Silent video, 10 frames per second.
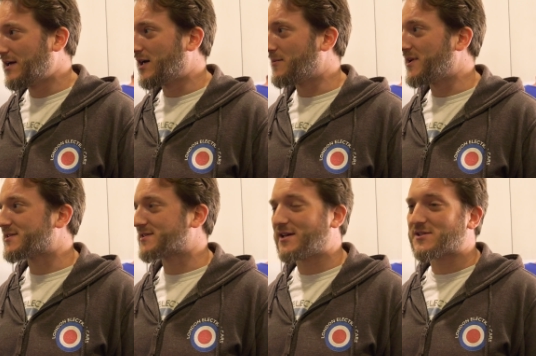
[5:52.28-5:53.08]
um,
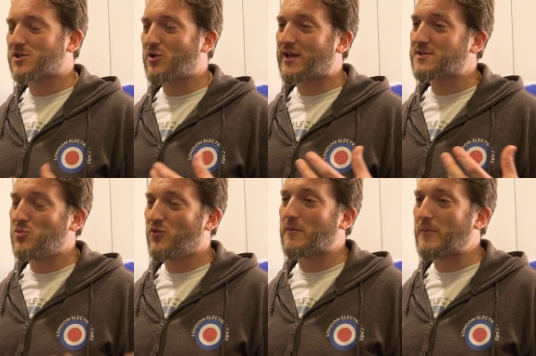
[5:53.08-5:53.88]
is there's so less
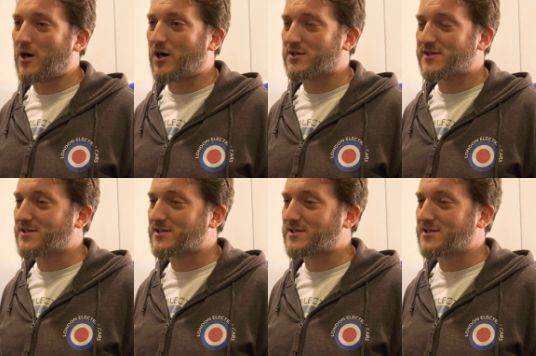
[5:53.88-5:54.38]
moving parts.